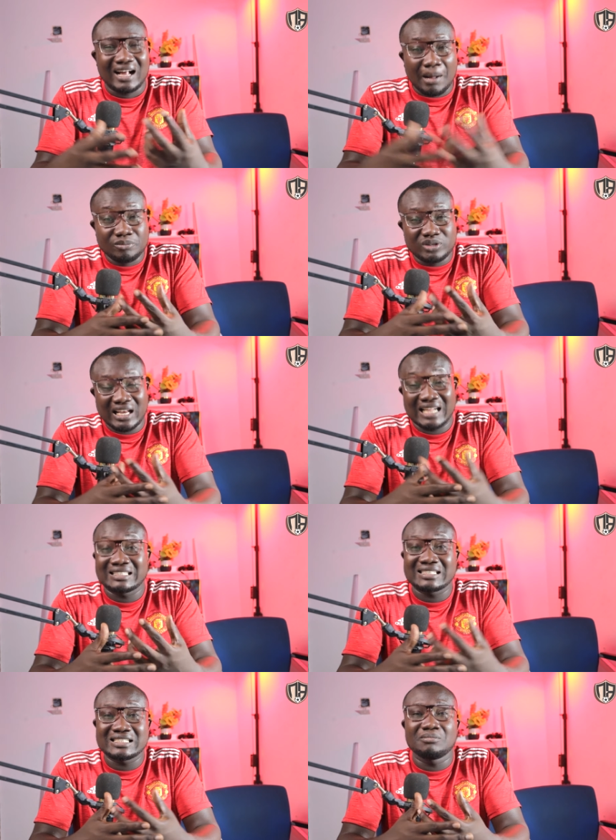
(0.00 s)
come together as
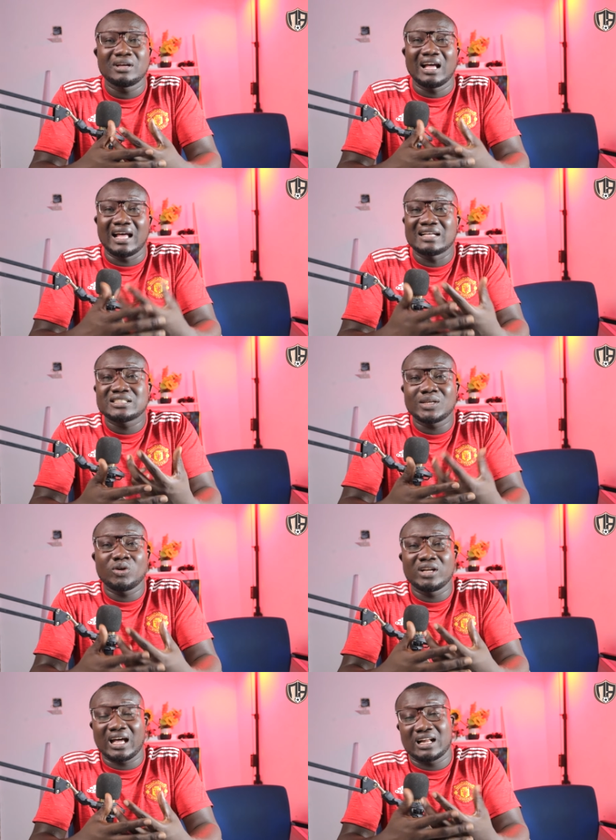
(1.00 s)
a team, and see
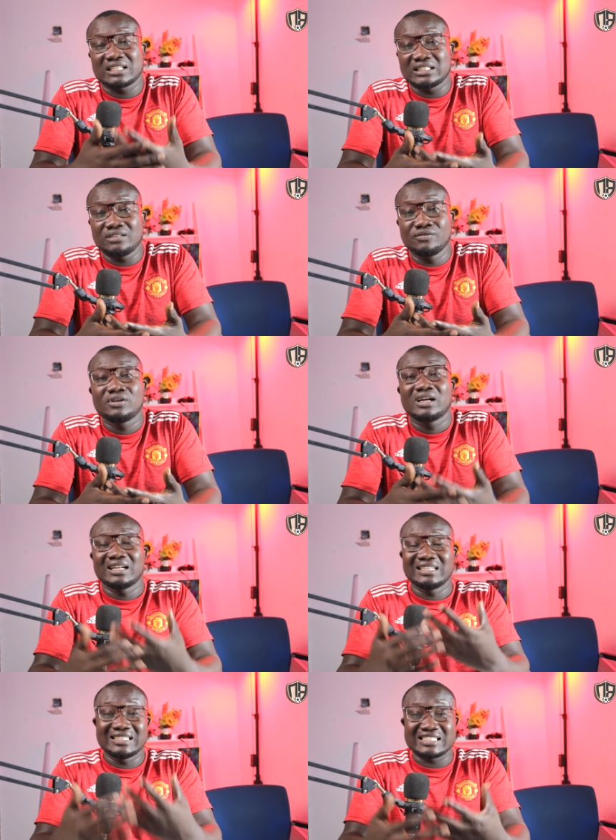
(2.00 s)
what they can achieve
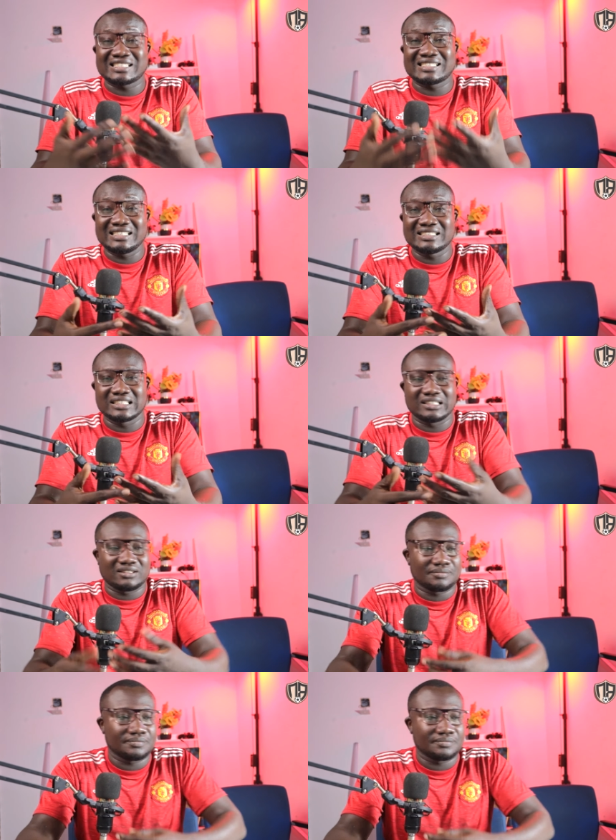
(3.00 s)
this season.